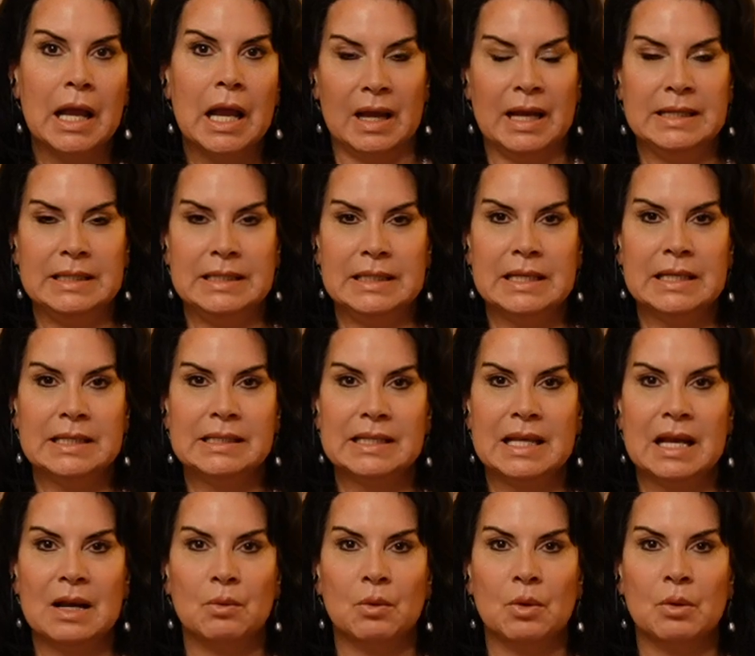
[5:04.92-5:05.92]
ideas
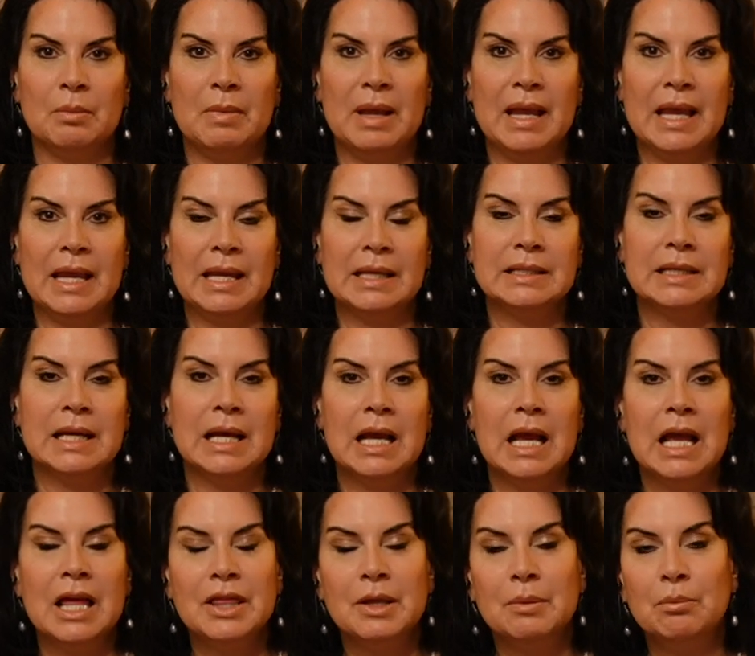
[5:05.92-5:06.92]
that were made,
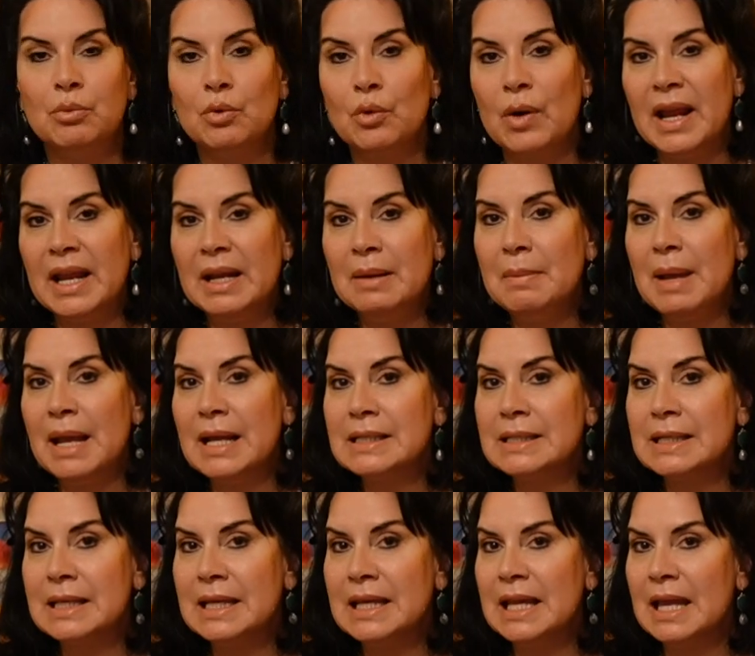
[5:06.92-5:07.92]
the brain
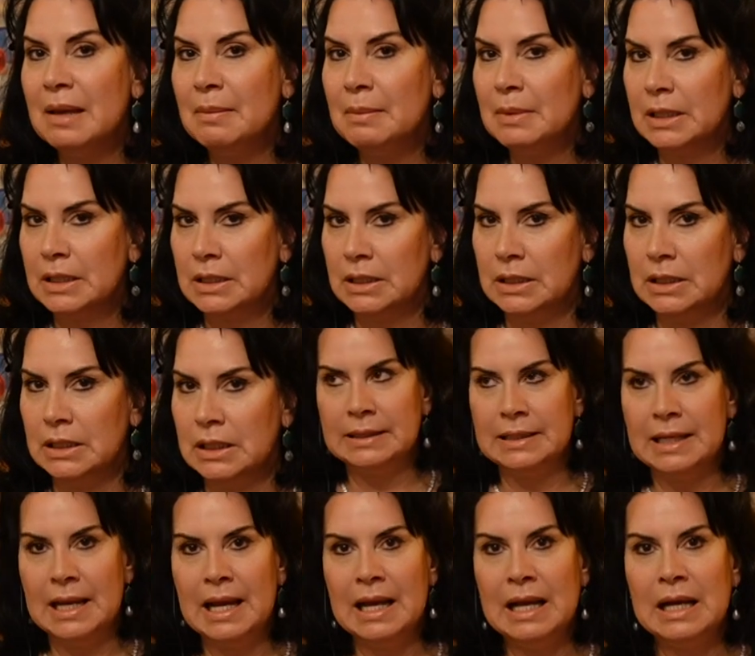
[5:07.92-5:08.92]
makes a chemical.
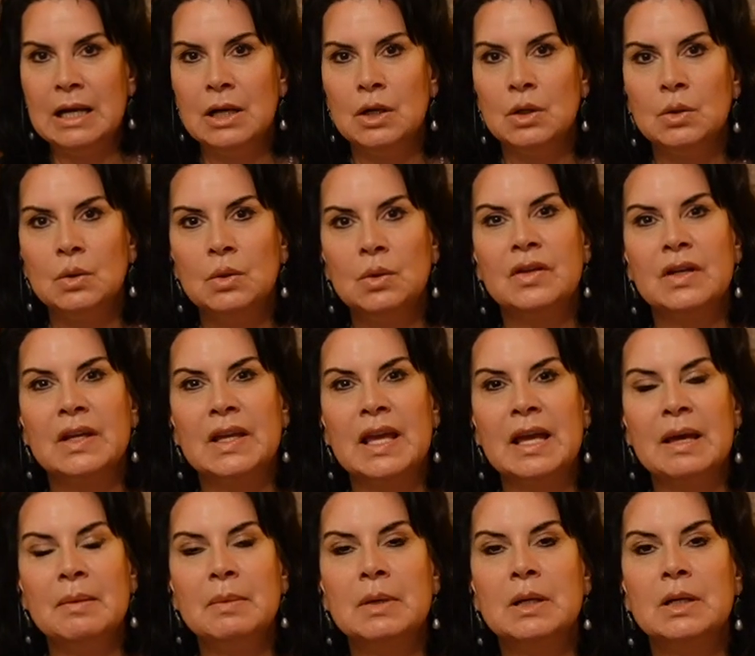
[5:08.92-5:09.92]
Now the
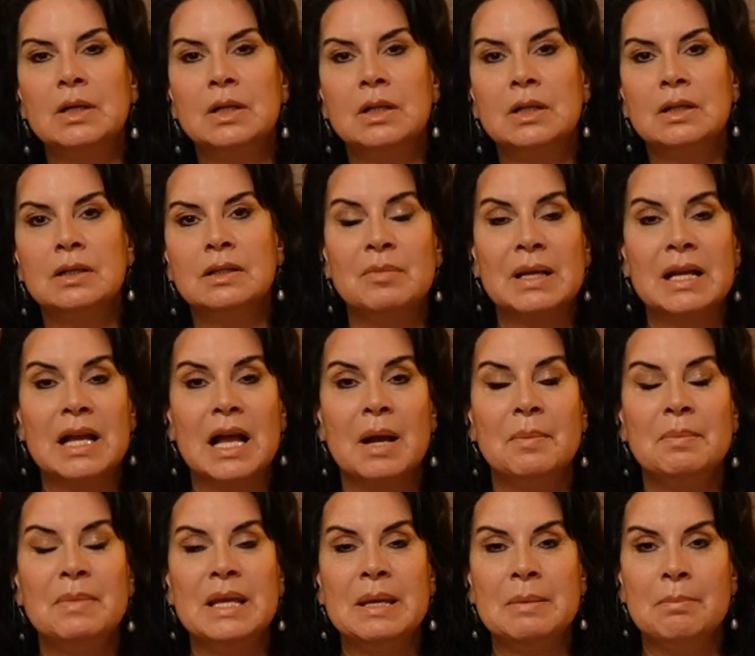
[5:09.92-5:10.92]
chemical
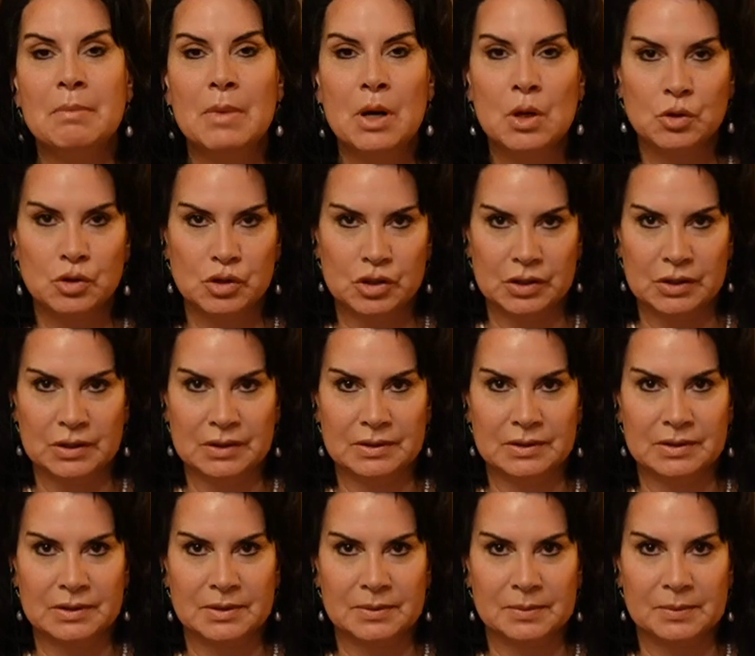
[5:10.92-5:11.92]
become
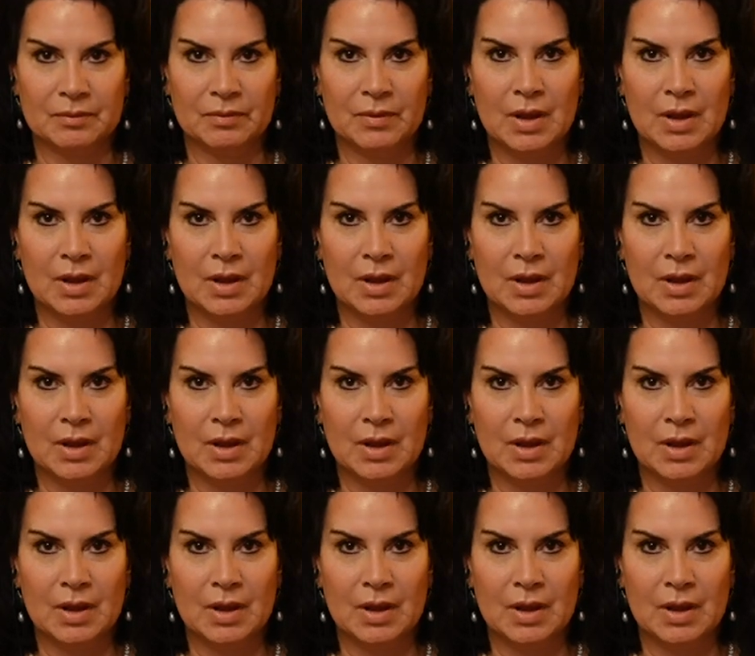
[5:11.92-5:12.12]
emotions.